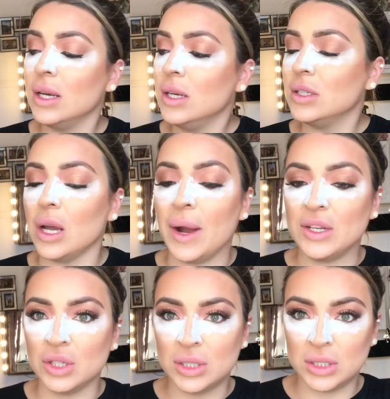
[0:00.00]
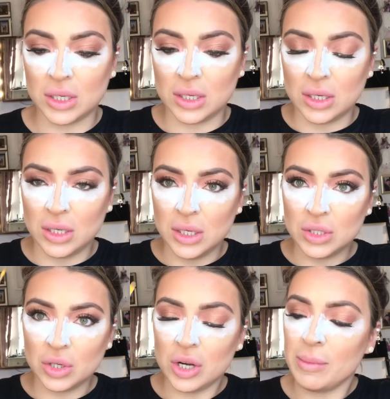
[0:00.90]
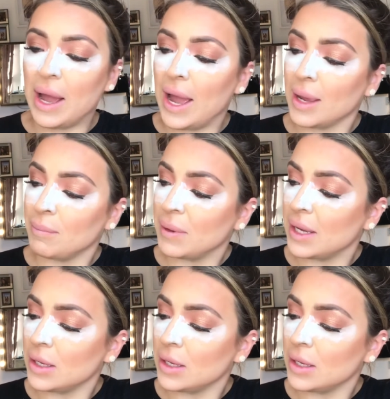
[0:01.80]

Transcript: So I just took my P.